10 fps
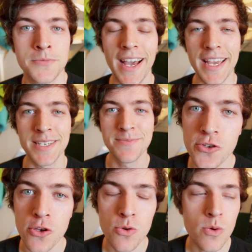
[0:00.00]
Hi.
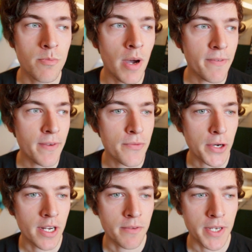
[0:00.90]
So my
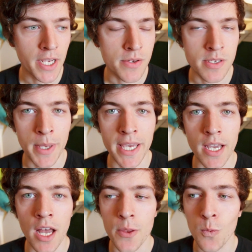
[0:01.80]
favorite kind of videos to make
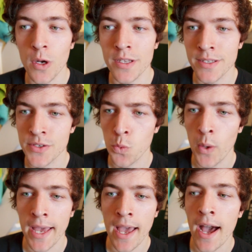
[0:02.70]
are the ones
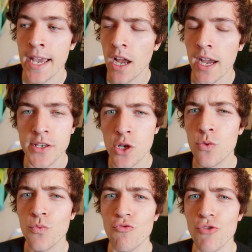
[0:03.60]
where I
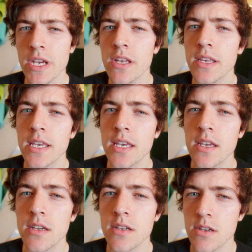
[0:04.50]
don't
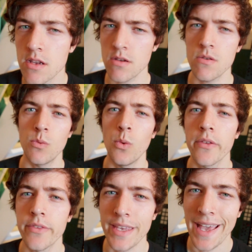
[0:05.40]
really know
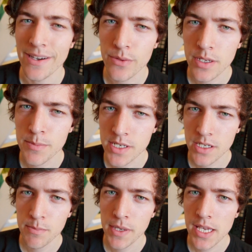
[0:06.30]
what the outcome's
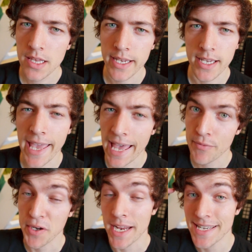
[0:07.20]
gonna be. Like I
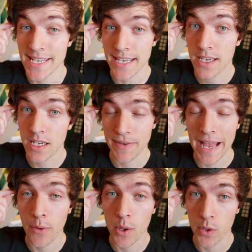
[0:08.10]
have an idea of
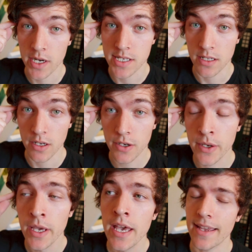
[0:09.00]
how I want it to look
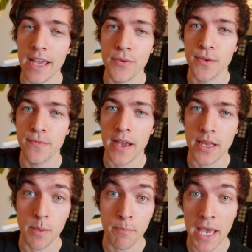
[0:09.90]
and I have to
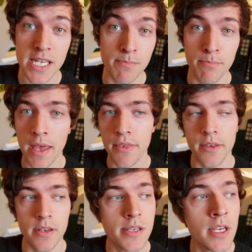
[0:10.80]
find the best
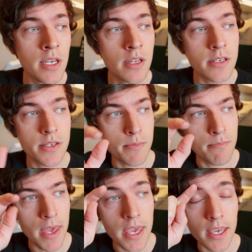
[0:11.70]
method to
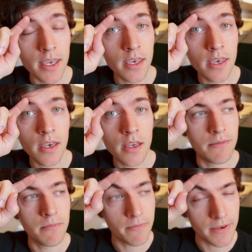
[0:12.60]
make that
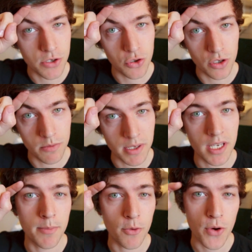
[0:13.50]
vision
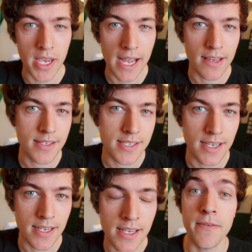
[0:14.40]
become a reality.
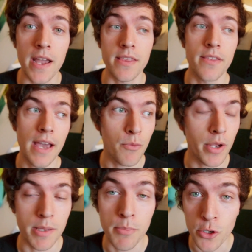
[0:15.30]
I find that
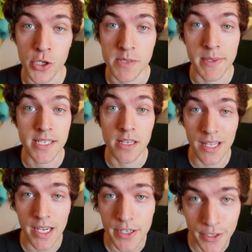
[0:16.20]
really pushes me to
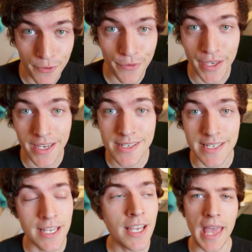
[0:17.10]
learn new things
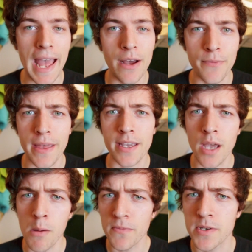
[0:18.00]
and kind of get out of that
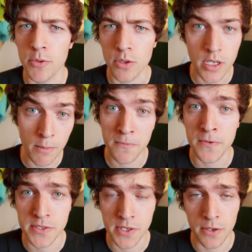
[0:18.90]
comfortable
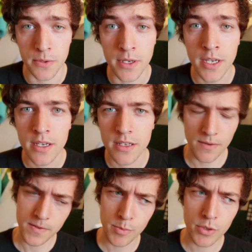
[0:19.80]
comfort zone.
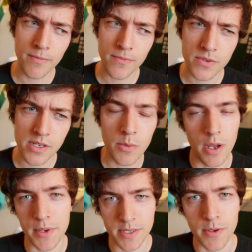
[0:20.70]
Comfortable comfort zone? Well,
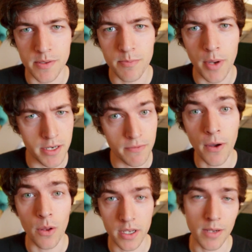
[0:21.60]
I mean, I suppose by
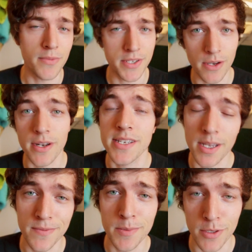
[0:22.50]
default a comfort zone is
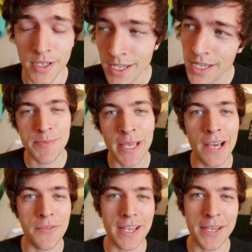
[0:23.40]
comfortable. It gets me
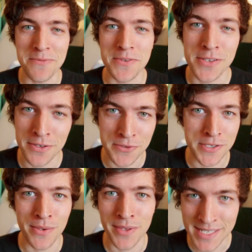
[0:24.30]
out of that comfort zone of
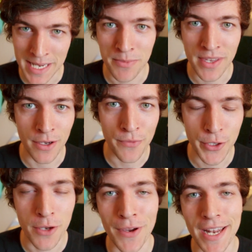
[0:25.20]
just doing the same thing over
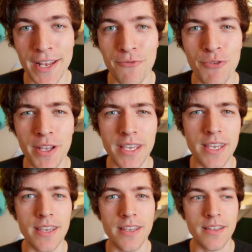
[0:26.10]
and over, and it
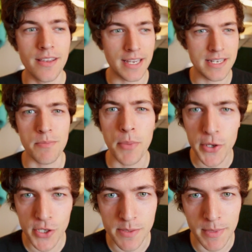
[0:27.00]
really, like I said,
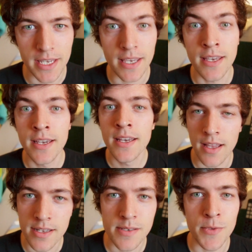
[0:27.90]
pushes me to
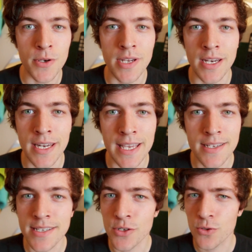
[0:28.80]
learn some new
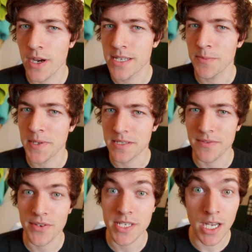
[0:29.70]
techniques and try some things I've
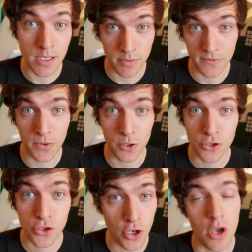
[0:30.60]
never done before.
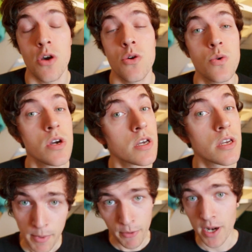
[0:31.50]
So I
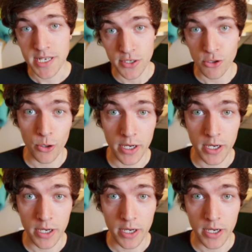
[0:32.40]
started by writing a story.